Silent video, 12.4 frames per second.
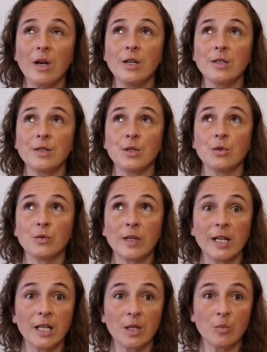So
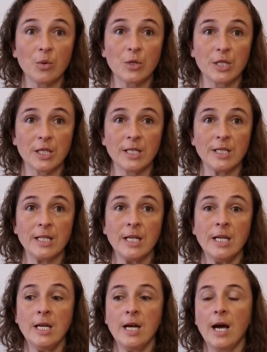really important.
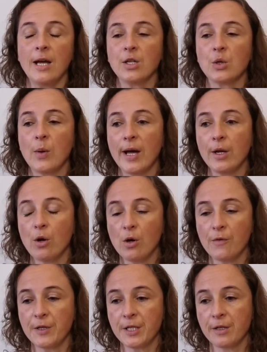And quite
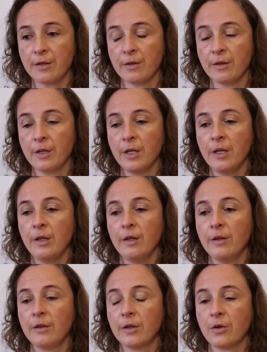often
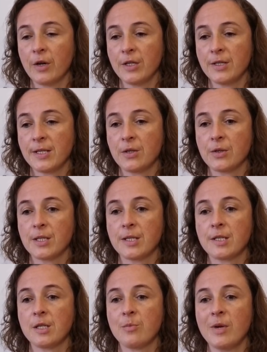the craniosacral
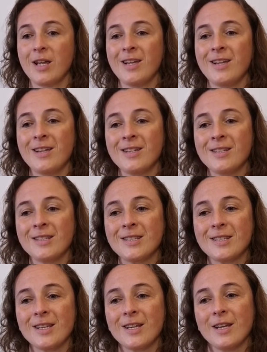system is